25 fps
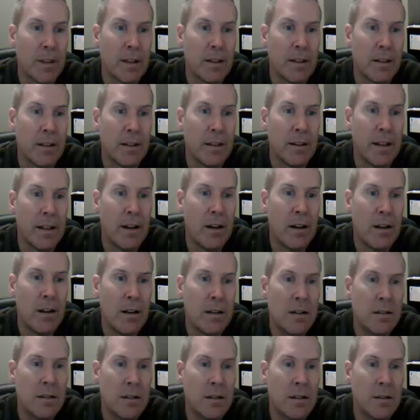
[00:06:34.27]
They all
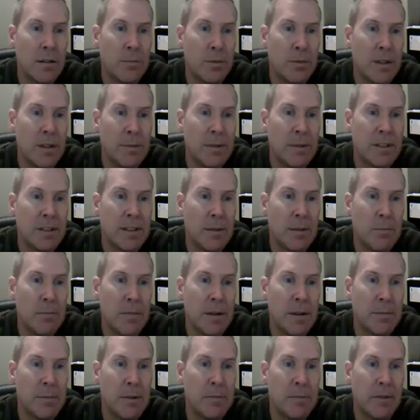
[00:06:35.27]
are pretty much at a
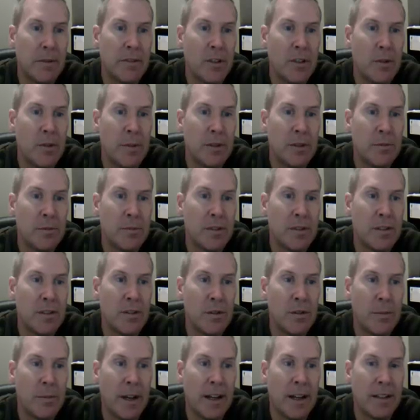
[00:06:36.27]
minimum of 2 bedrooms and 2
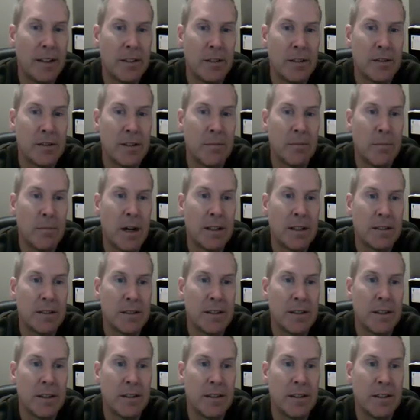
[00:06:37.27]
baths. There's some models
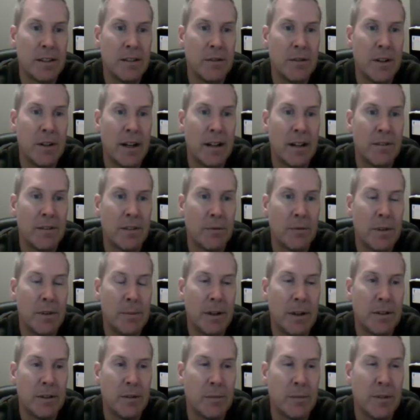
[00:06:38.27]
there that do have 3
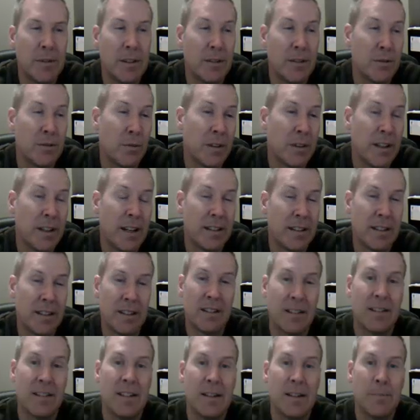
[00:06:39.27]
bedrooms, and there's one that has a
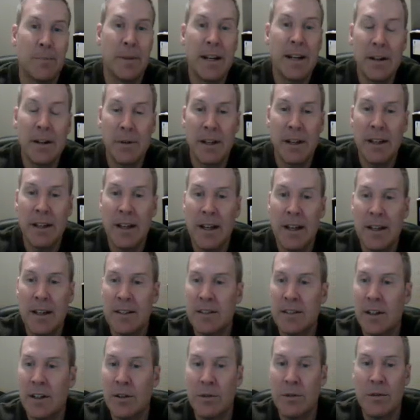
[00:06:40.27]
casita. But anyway,
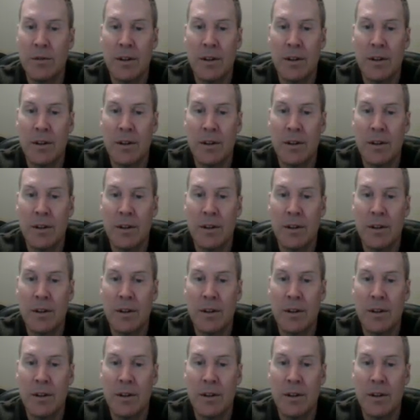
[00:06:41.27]
so